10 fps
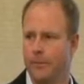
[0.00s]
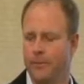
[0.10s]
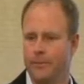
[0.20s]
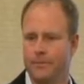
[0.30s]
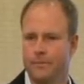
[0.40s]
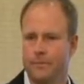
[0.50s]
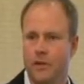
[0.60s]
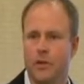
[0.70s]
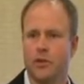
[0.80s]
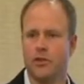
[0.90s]
them,
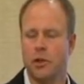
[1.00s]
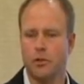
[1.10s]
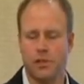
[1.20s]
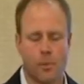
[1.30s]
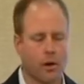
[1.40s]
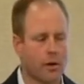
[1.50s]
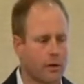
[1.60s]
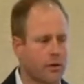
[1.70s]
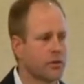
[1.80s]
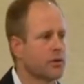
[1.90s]
you're so
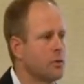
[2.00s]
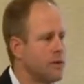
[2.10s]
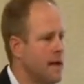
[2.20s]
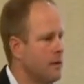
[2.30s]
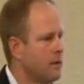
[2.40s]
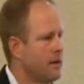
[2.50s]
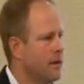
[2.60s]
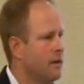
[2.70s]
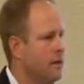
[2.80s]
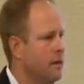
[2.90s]
smart or you're so
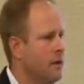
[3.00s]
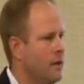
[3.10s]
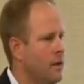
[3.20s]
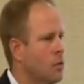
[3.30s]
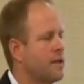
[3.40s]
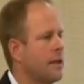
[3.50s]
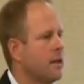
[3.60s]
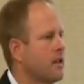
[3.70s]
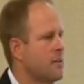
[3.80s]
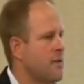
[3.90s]
talented, we're
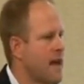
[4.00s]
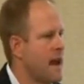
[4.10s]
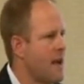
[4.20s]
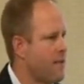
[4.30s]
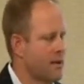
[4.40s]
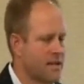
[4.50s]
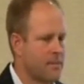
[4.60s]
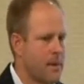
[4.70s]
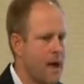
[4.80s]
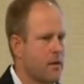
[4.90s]
telling them that effort
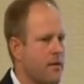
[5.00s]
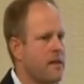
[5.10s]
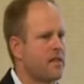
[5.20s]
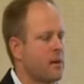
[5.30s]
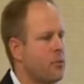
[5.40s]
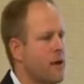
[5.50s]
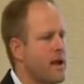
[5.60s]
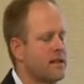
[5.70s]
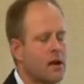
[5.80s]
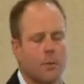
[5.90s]
doesn't matter and that their
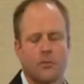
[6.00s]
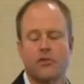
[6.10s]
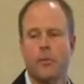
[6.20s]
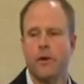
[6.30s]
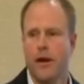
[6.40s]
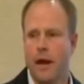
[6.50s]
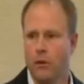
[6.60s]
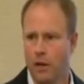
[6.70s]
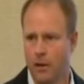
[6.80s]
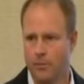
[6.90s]
praise comes from their
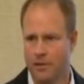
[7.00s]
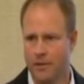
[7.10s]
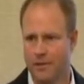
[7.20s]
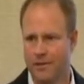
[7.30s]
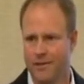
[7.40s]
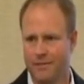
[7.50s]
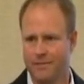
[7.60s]
outcomes.